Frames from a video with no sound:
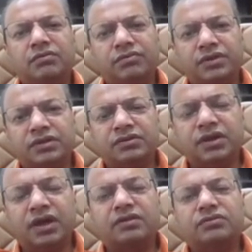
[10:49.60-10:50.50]
Whether
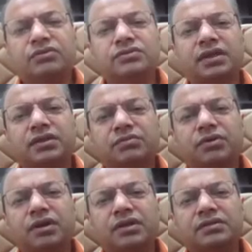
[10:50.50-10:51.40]
those
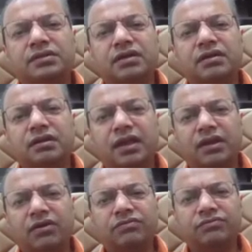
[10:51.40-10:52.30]
antibodies are
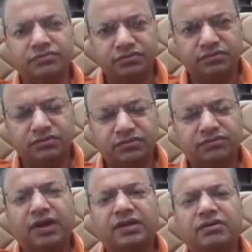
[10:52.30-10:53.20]
enough to
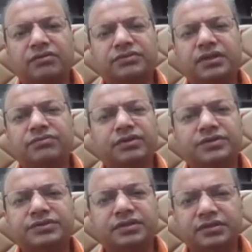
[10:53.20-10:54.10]
fight off the
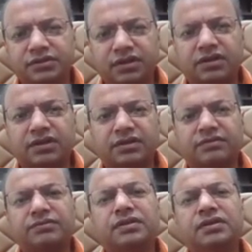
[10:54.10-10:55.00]
infection is not clear.
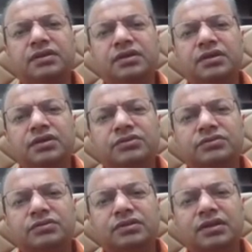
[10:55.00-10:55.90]

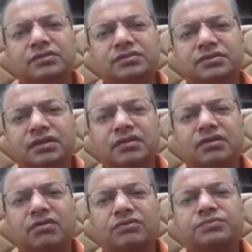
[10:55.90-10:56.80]
So there is still a
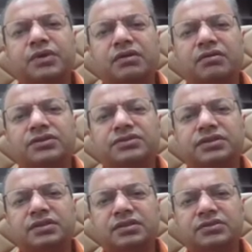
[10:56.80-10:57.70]
lot of
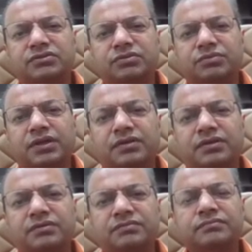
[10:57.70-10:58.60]
speculation in this domain.
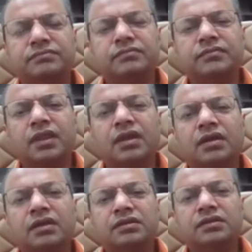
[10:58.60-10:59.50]

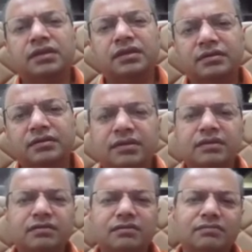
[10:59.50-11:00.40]
The
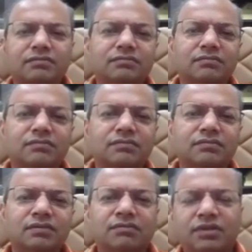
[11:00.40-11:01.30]
real,
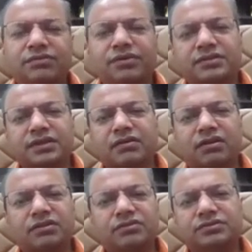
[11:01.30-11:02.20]
leaving aside
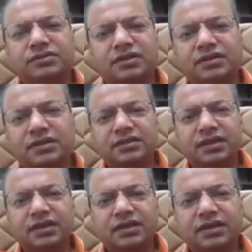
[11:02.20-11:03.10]
all those studies,
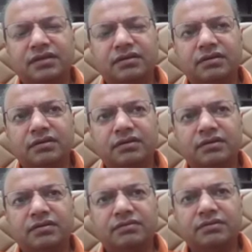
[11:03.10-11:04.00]
think
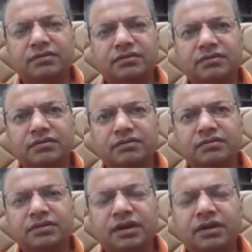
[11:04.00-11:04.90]

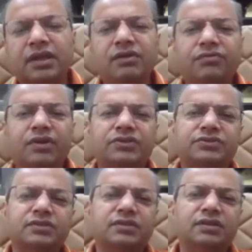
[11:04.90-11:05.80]
the
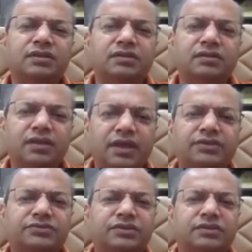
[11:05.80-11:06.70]
reinfection
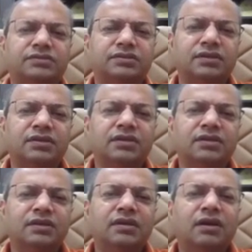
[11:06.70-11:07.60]
cases
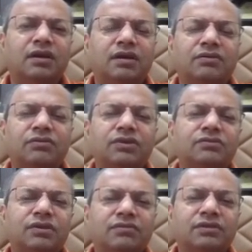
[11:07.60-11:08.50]
are going to
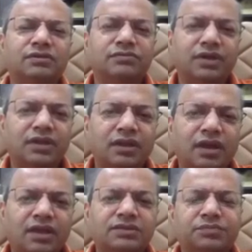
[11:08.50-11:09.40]
give us a very
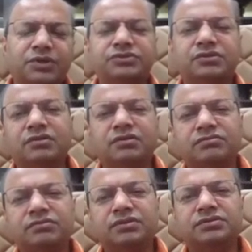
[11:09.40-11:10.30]
nice picture
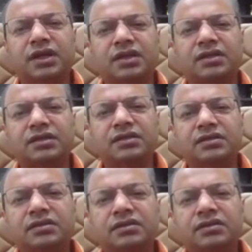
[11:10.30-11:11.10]
of exactly